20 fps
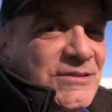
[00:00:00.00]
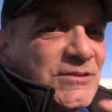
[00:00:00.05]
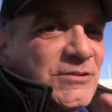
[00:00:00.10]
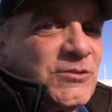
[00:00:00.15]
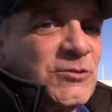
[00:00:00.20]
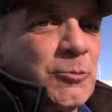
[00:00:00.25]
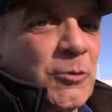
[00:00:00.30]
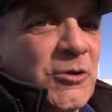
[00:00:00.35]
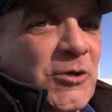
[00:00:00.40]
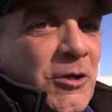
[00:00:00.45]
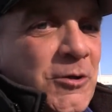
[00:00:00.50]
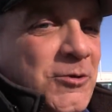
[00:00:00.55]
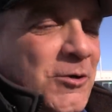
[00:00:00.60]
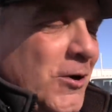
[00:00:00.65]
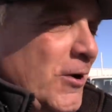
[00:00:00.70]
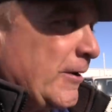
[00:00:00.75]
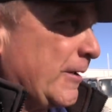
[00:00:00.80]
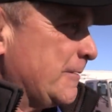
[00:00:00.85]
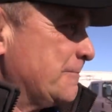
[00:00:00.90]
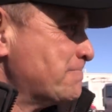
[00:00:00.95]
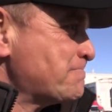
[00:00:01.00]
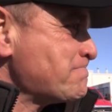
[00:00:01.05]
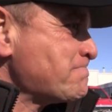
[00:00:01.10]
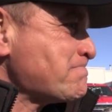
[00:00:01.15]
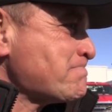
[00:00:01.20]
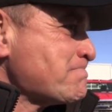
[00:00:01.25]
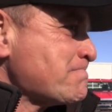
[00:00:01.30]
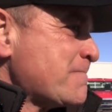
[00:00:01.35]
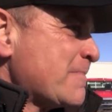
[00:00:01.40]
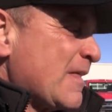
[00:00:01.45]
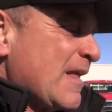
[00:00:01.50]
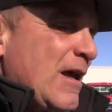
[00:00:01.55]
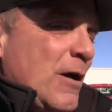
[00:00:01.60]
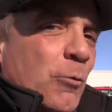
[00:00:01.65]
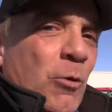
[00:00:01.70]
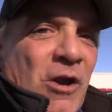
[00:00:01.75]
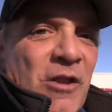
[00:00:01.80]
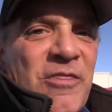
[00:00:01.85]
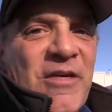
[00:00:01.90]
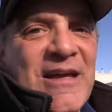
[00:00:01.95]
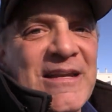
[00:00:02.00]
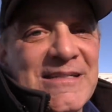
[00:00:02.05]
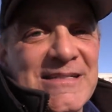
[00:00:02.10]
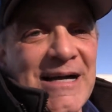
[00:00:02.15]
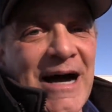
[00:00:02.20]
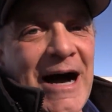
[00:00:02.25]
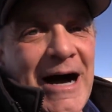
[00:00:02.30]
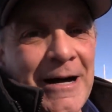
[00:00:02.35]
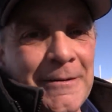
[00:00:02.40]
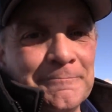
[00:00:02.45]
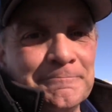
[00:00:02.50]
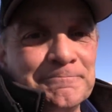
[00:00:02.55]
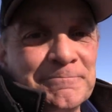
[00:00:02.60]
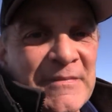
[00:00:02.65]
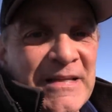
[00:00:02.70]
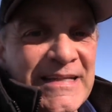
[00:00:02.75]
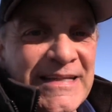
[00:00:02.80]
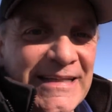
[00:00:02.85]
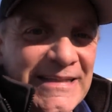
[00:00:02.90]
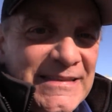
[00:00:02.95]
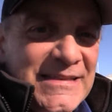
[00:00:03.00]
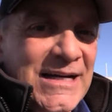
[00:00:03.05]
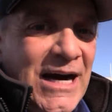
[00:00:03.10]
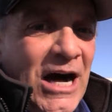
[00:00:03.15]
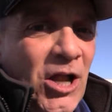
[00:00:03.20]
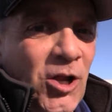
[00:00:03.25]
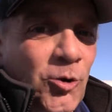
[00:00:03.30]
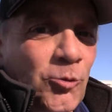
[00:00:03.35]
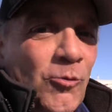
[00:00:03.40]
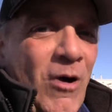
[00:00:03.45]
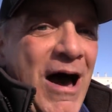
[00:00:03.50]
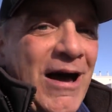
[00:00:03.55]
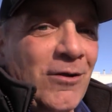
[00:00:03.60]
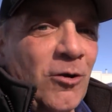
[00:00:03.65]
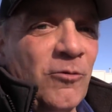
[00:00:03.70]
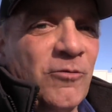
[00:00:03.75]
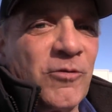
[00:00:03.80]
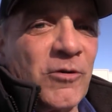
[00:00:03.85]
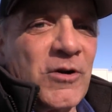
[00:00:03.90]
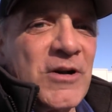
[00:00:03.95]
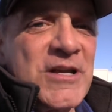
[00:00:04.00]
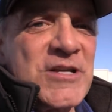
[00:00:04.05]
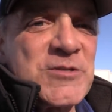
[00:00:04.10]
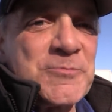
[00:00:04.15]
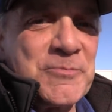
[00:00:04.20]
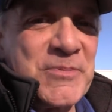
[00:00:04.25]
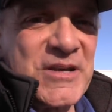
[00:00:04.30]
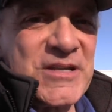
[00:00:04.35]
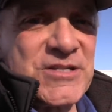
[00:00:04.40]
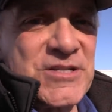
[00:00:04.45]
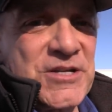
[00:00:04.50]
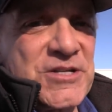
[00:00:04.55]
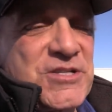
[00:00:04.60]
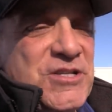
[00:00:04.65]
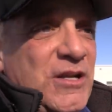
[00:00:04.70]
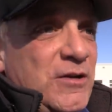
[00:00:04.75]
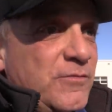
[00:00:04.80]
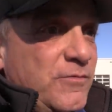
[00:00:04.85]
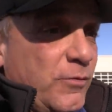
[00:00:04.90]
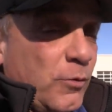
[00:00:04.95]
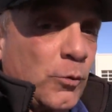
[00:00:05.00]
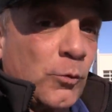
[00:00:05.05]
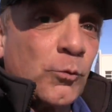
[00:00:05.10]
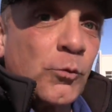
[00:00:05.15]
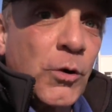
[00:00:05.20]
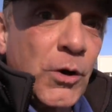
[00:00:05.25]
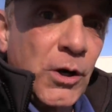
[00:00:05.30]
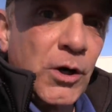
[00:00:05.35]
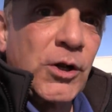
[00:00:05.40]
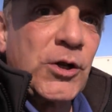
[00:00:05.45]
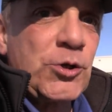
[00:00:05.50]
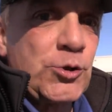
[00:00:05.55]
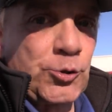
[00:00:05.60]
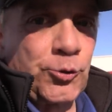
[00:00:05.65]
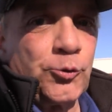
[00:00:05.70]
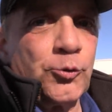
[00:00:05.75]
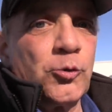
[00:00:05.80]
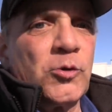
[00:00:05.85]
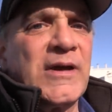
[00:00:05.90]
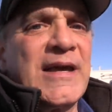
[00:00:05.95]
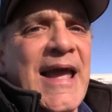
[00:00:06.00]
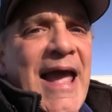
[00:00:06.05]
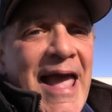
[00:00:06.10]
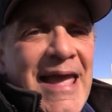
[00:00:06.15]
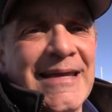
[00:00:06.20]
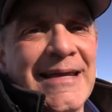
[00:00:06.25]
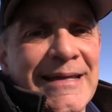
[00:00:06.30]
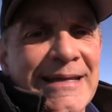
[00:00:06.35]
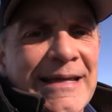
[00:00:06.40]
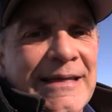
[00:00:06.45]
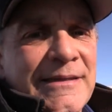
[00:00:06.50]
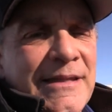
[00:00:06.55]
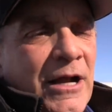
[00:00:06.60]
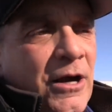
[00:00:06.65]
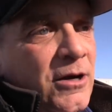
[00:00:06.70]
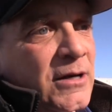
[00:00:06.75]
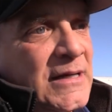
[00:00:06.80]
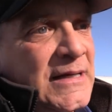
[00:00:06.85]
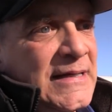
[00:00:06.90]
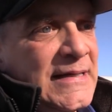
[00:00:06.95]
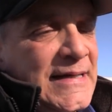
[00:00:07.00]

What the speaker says: as soon as we're done talking. I want to thank Tom in Colorado for his business and for really truly hanging in there.